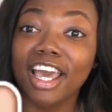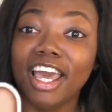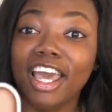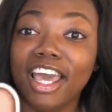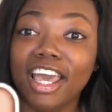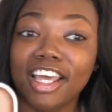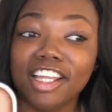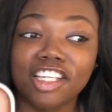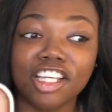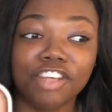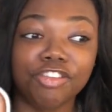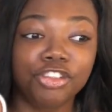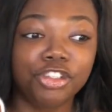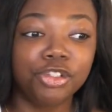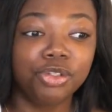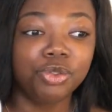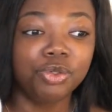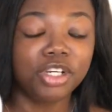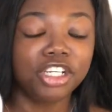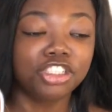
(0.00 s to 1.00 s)
And if
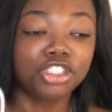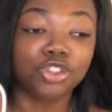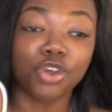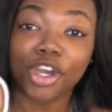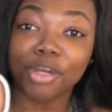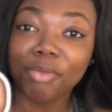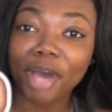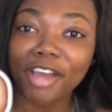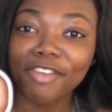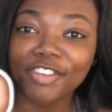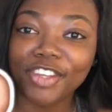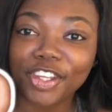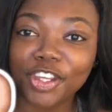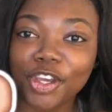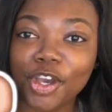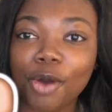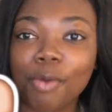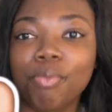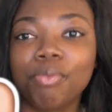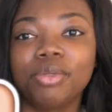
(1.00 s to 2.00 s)
you enjoyed my
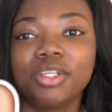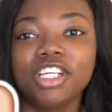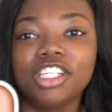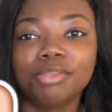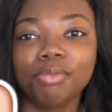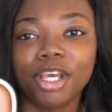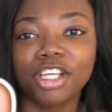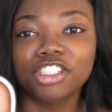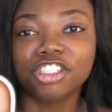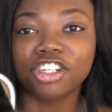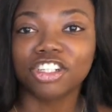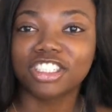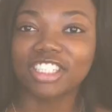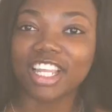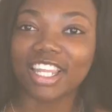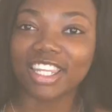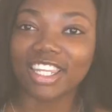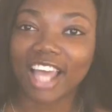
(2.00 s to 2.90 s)
video, please make sure to